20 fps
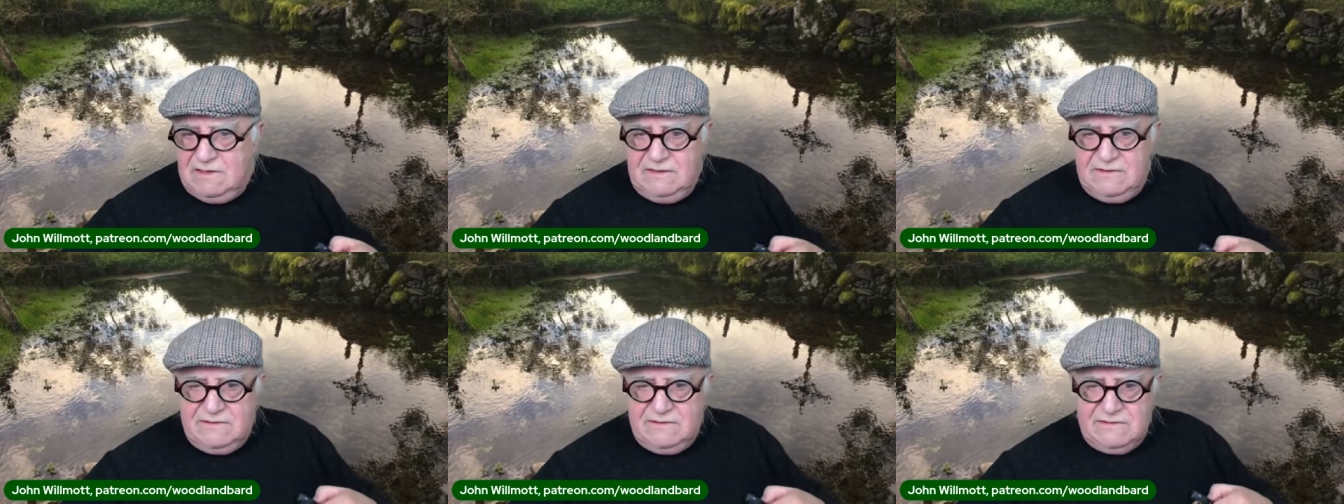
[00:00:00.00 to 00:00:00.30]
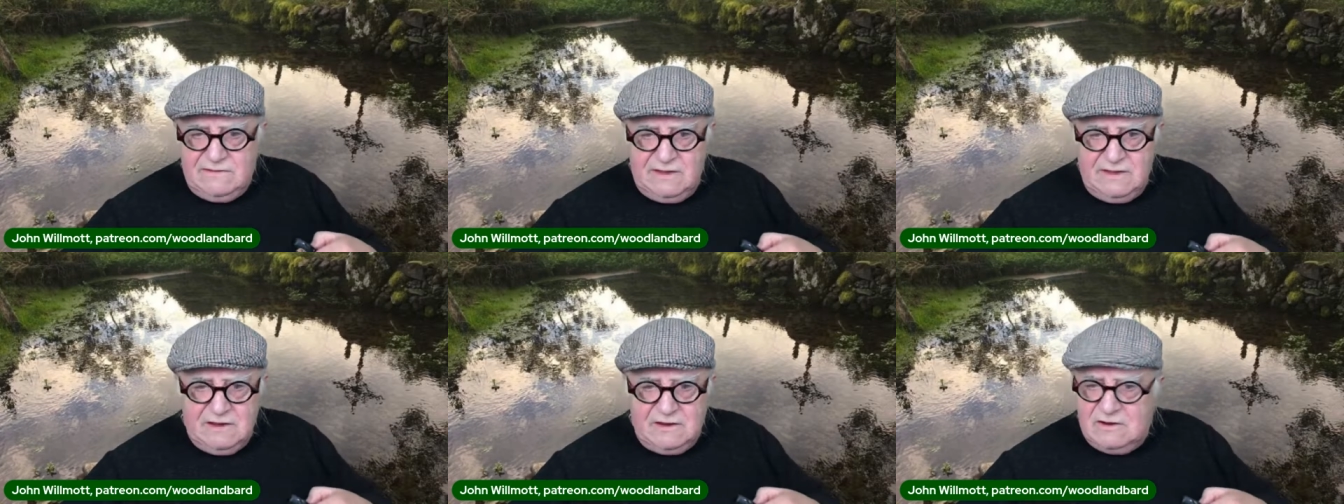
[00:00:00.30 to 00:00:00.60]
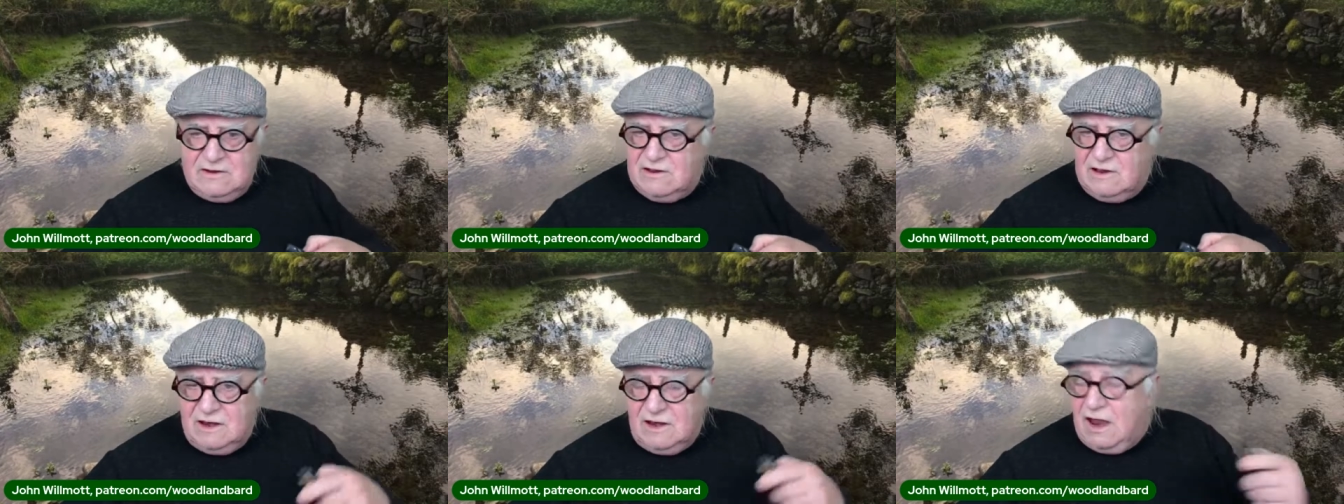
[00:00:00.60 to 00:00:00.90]
is
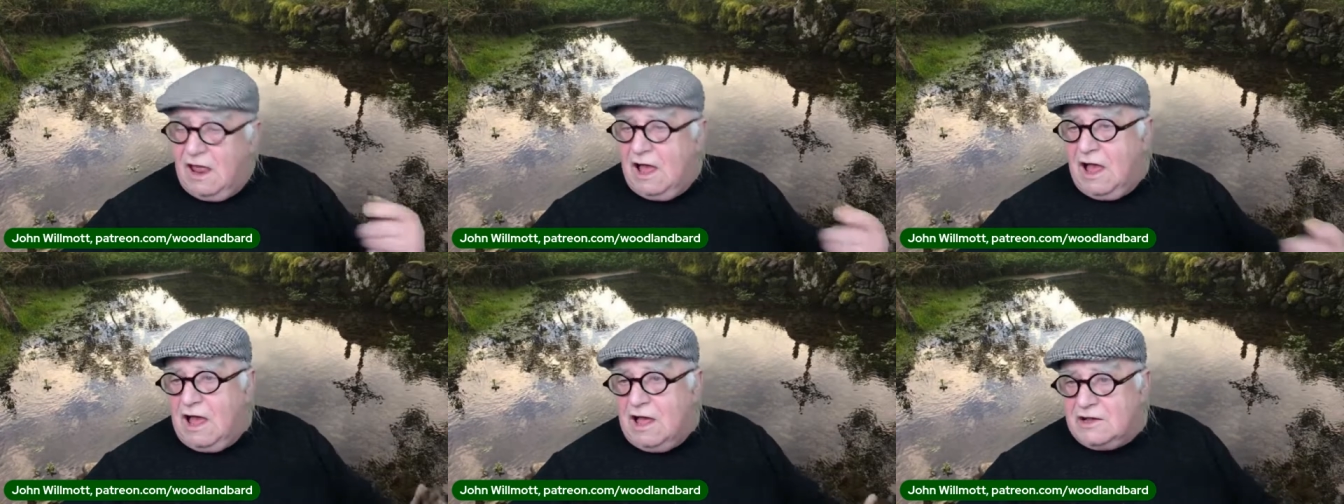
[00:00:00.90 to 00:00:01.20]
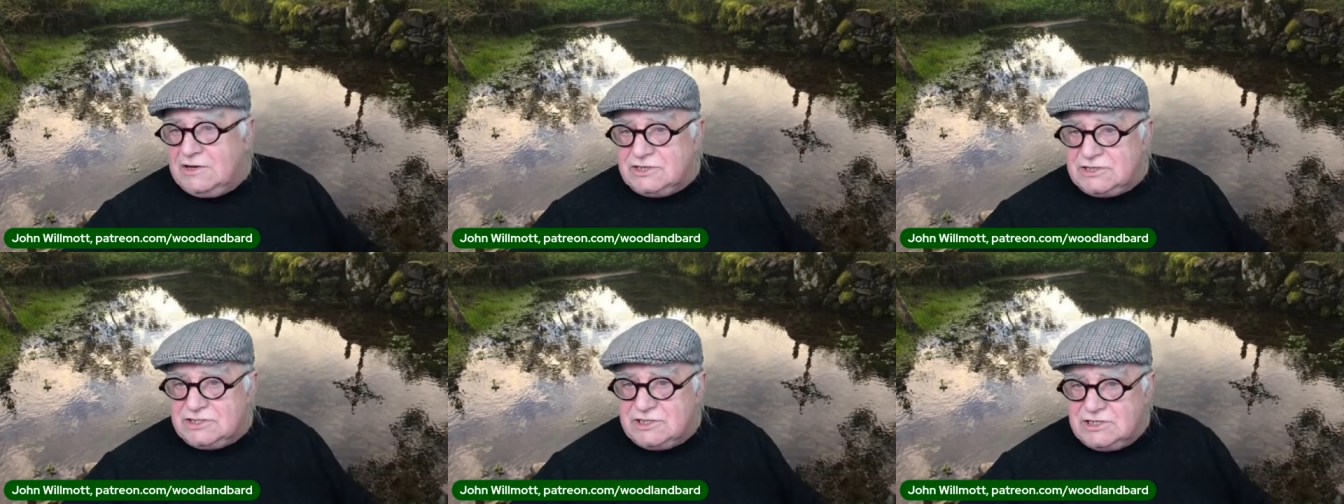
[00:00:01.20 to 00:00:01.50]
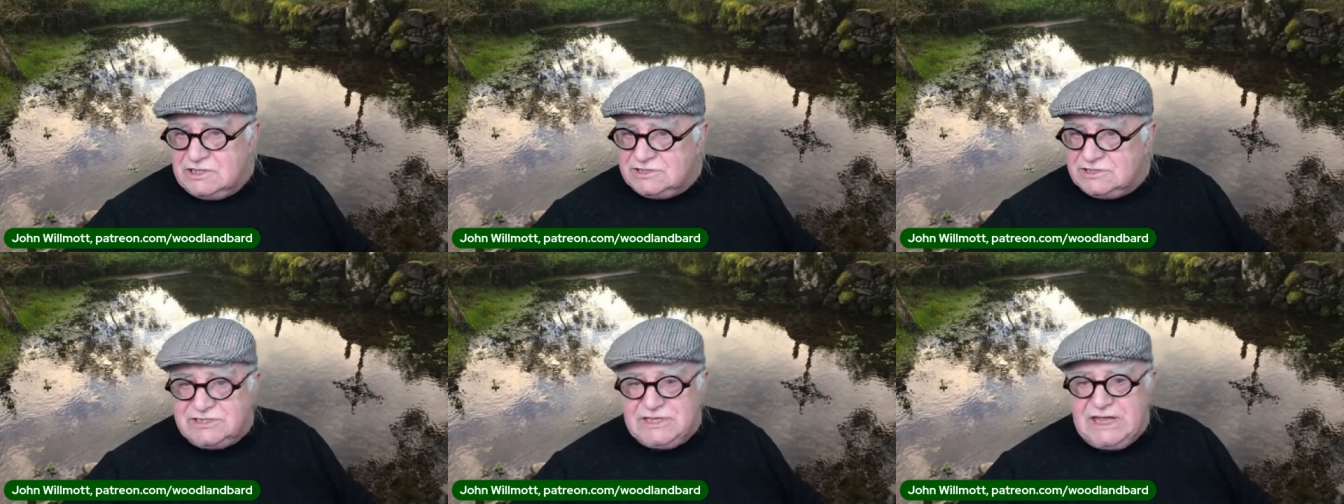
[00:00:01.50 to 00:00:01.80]
in a
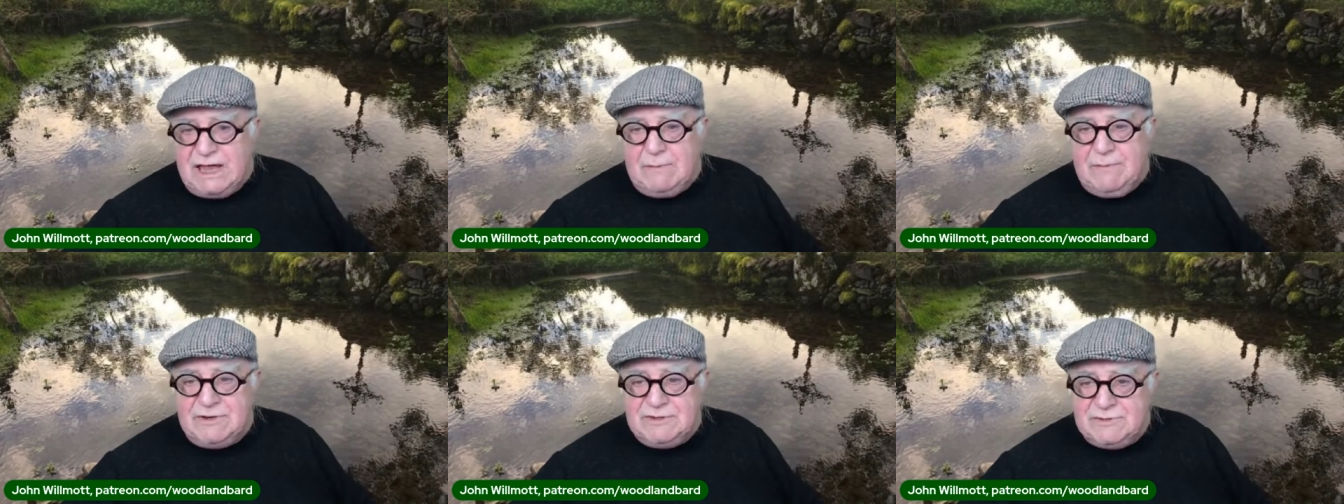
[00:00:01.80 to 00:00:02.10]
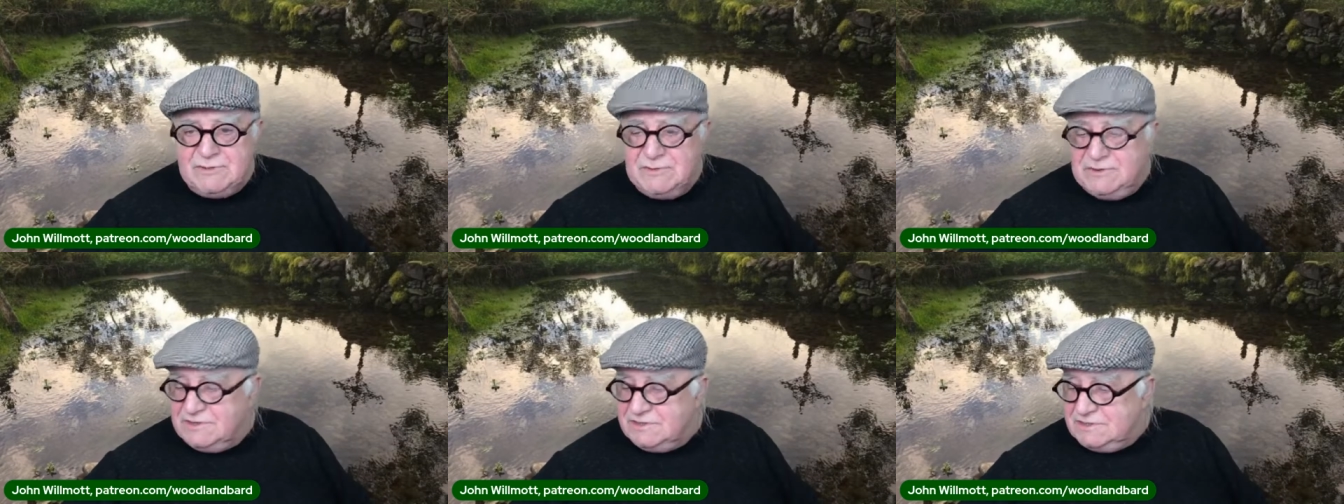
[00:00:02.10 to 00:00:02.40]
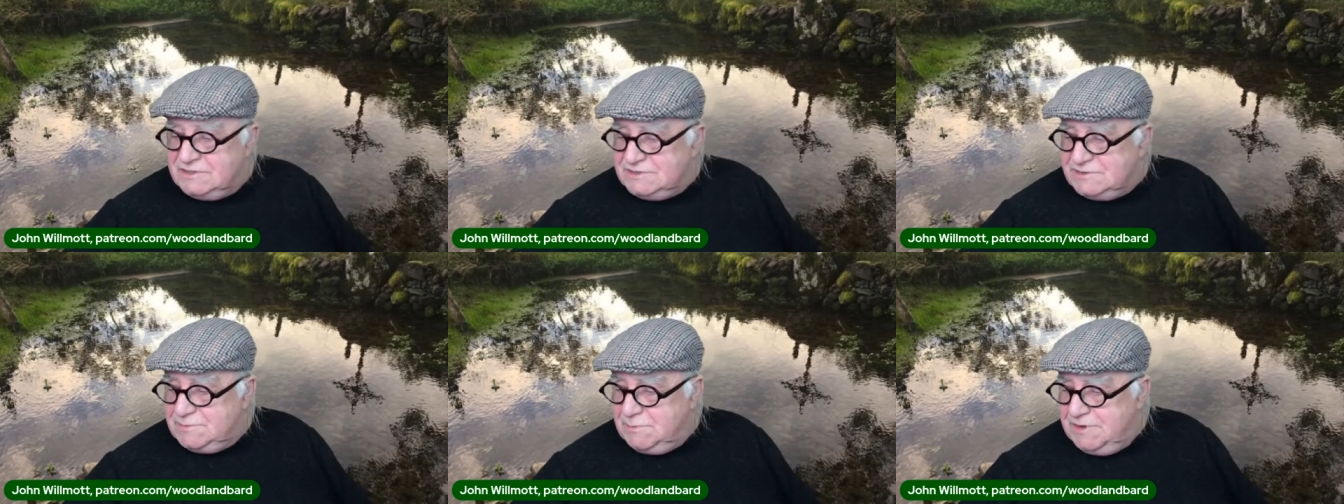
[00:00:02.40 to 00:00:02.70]
large establishment.
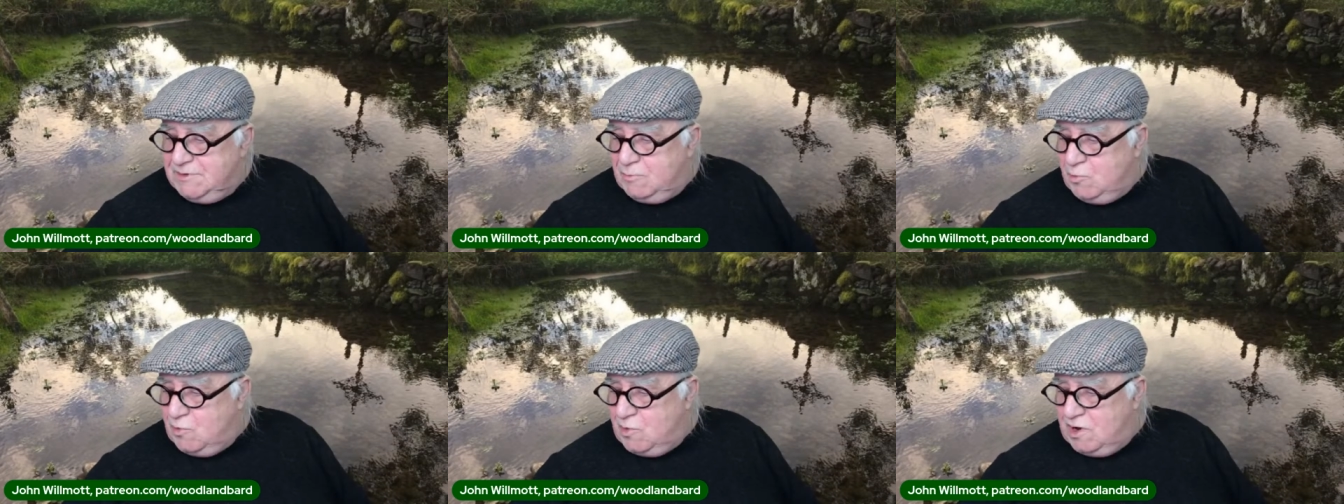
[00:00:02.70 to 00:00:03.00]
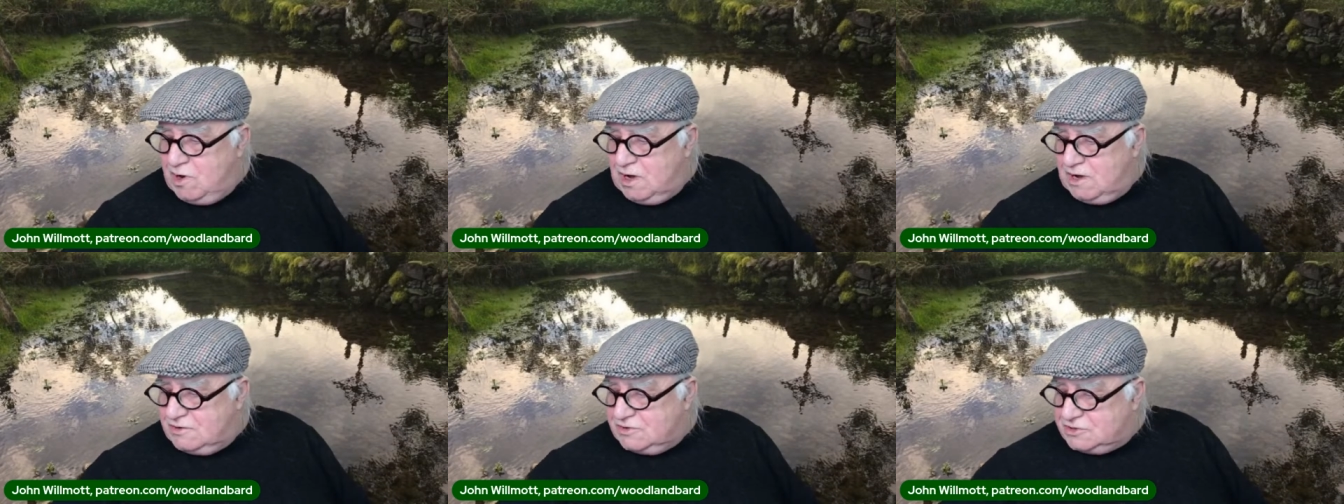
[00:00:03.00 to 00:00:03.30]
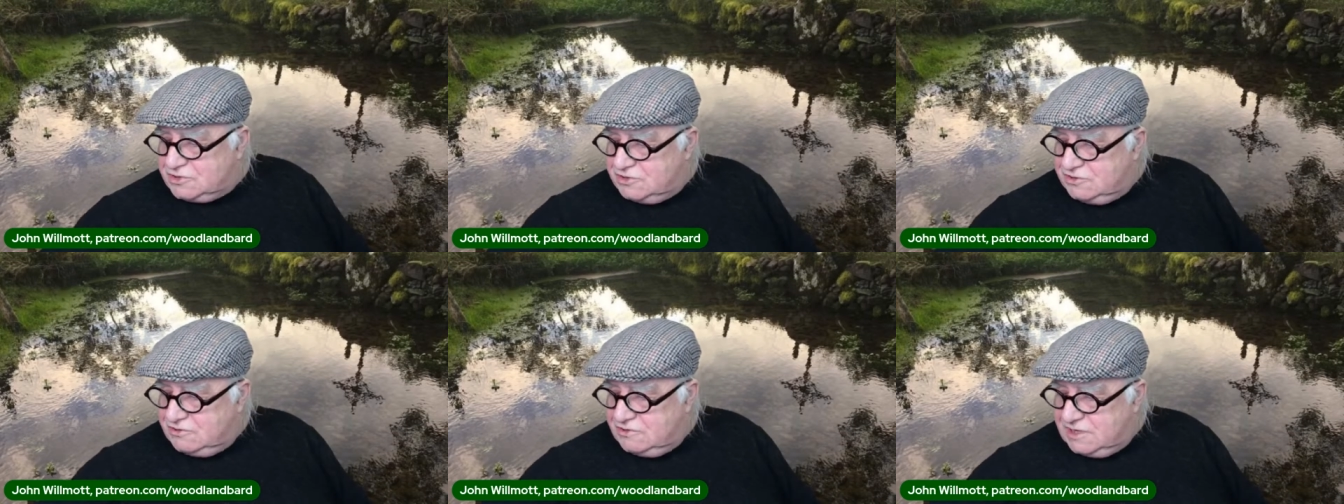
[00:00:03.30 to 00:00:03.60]
It's been well
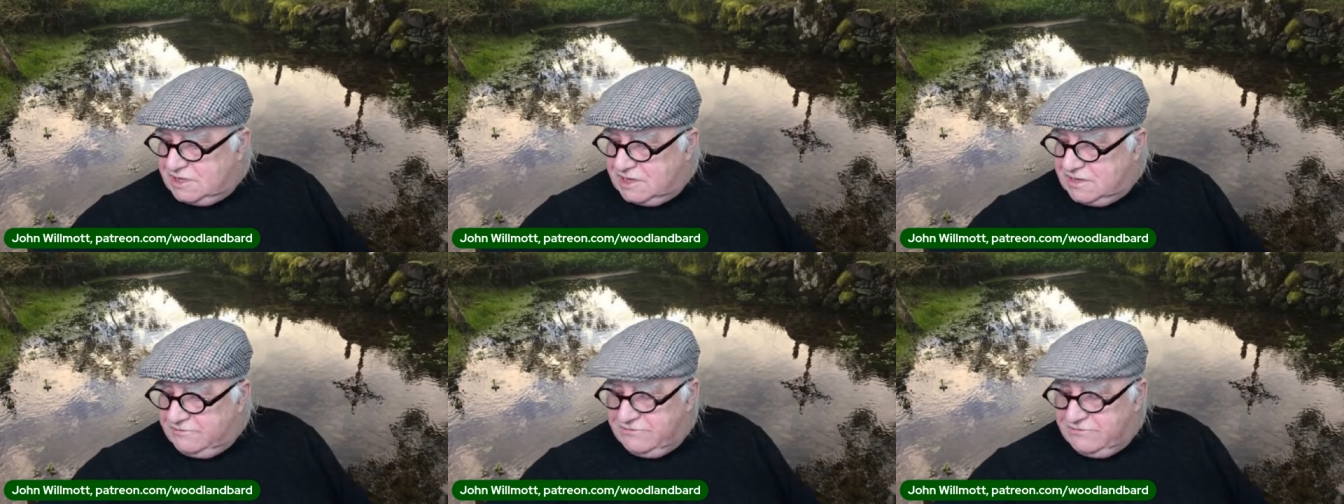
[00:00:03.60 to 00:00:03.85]
and truly